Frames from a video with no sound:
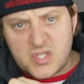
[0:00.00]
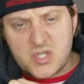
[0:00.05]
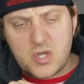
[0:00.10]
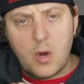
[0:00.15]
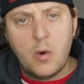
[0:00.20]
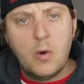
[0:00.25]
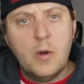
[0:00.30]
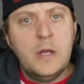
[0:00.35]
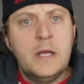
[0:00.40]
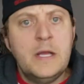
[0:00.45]

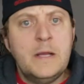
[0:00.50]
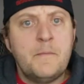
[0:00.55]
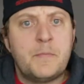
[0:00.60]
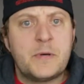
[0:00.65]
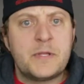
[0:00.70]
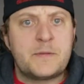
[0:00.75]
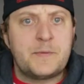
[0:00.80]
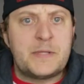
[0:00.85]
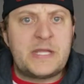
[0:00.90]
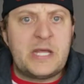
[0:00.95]
so,
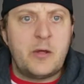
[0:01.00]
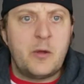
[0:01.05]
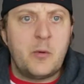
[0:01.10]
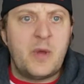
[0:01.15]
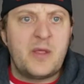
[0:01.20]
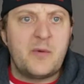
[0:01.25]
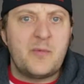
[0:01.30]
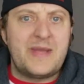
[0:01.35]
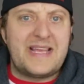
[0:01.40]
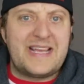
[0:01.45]
but the only way
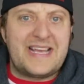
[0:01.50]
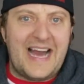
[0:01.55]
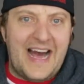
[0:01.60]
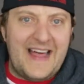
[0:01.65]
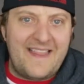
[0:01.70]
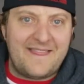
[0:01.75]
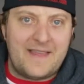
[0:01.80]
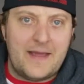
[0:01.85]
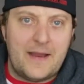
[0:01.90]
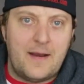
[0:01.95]
that we
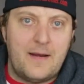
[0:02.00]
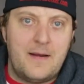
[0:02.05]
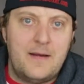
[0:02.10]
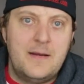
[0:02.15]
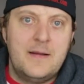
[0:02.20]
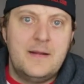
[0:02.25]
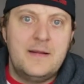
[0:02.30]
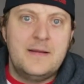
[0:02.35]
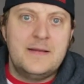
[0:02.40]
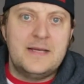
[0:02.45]
got there
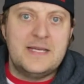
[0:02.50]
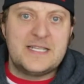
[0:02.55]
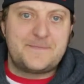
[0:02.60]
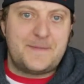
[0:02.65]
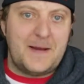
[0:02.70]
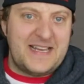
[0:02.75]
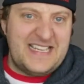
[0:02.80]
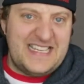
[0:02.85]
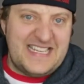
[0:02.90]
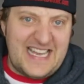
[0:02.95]
is
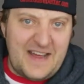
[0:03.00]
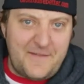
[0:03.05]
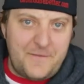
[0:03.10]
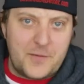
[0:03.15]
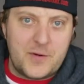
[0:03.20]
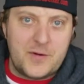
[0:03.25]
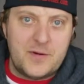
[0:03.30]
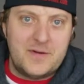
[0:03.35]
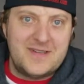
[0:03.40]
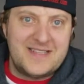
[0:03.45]
by
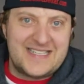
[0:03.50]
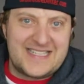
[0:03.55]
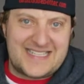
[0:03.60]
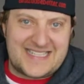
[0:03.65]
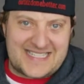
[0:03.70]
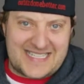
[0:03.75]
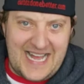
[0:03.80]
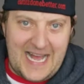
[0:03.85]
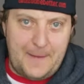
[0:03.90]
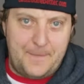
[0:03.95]
never
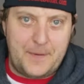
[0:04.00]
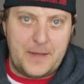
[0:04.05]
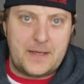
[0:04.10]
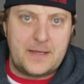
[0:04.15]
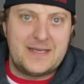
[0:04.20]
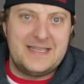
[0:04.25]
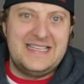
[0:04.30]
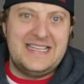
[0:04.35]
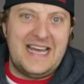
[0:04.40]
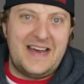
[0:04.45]
stopping,
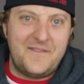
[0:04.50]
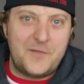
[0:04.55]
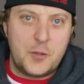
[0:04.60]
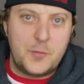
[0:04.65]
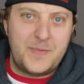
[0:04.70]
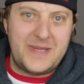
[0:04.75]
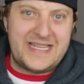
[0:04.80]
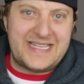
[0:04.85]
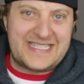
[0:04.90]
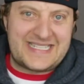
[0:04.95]
never
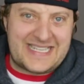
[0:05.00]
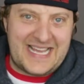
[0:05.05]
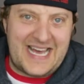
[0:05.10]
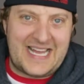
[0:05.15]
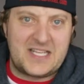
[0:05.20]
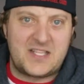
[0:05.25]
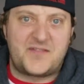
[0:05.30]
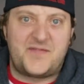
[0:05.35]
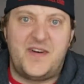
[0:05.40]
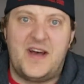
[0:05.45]
being
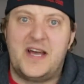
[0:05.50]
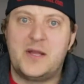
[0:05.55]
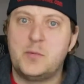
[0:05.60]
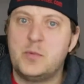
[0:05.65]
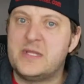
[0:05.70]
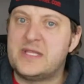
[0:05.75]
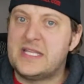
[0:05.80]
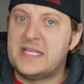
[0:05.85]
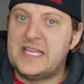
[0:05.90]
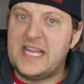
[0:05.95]
satisfied
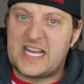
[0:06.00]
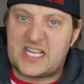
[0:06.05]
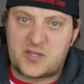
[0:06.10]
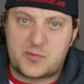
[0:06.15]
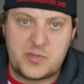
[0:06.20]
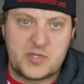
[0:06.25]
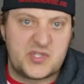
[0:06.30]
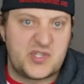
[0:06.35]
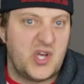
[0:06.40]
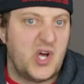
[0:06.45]
with the next
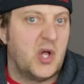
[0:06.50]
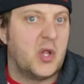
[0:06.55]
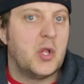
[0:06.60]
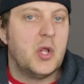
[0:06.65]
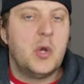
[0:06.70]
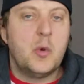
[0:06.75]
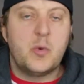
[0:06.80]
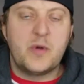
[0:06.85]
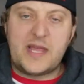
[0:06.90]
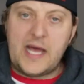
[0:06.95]
result,
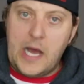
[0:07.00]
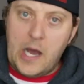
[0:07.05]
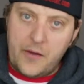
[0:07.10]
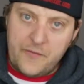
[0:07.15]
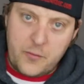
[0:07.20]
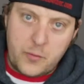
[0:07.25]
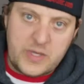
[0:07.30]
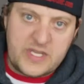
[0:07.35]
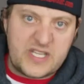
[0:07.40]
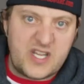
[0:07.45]
with
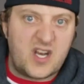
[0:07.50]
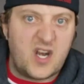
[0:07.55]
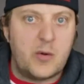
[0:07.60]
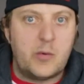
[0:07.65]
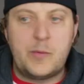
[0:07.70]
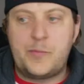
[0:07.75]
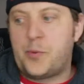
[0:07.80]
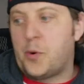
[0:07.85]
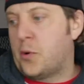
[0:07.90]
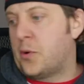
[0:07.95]
however we did our
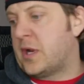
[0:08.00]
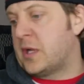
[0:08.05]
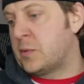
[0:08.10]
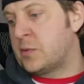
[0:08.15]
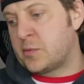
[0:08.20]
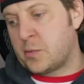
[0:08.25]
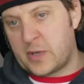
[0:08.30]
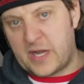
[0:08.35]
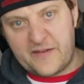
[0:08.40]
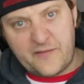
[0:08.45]
reporting,
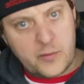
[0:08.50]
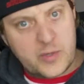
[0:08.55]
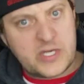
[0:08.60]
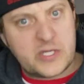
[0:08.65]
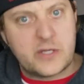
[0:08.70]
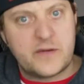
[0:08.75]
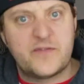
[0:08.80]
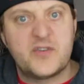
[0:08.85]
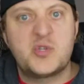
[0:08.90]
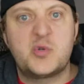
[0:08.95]
with whatever we
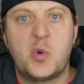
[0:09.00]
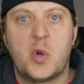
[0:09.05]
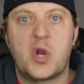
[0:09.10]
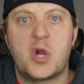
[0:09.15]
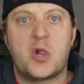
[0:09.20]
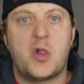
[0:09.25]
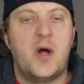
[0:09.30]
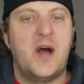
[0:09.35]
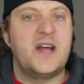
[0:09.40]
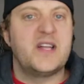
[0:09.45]
delivered to our
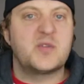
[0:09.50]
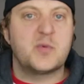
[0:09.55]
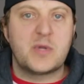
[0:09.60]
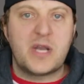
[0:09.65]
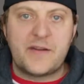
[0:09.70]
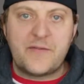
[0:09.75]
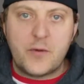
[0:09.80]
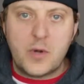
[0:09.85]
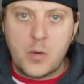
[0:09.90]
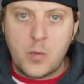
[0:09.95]
clients,
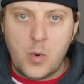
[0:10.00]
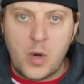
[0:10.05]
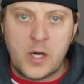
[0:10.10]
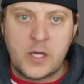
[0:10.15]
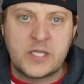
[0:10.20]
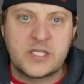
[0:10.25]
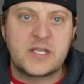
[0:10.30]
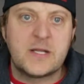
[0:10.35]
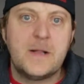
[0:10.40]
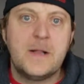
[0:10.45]
whatever it
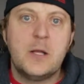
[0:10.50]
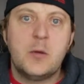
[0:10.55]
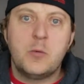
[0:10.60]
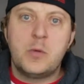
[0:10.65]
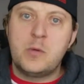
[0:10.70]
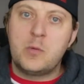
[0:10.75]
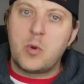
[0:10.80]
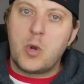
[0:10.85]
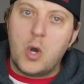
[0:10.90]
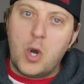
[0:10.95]
was,
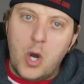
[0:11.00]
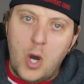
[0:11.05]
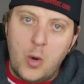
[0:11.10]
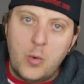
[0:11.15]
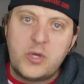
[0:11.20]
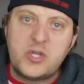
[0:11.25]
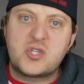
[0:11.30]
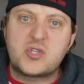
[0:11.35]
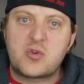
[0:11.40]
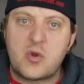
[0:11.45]
we were
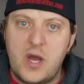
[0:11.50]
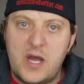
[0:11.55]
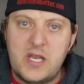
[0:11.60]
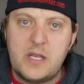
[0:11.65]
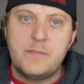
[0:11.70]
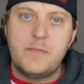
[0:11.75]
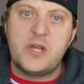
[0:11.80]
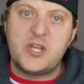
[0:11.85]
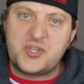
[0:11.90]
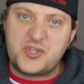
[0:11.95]
always trying
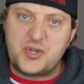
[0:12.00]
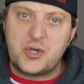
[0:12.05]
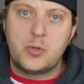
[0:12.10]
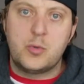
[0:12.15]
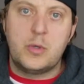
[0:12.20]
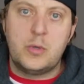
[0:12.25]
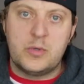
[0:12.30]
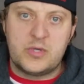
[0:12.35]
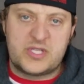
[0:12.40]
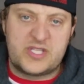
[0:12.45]
to make sure
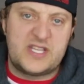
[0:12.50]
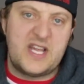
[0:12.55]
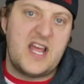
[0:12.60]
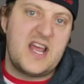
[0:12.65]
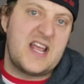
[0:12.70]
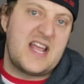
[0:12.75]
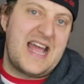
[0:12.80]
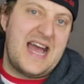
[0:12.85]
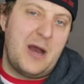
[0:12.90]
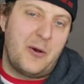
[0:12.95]
we were
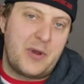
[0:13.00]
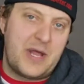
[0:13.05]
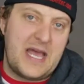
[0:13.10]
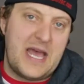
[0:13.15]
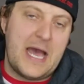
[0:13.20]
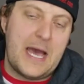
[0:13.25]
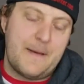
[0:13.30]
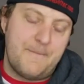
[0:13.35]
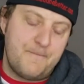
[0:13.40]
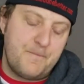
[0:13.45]
staying out
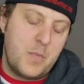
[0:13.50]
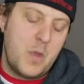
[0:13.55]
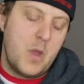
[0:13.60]
ahead.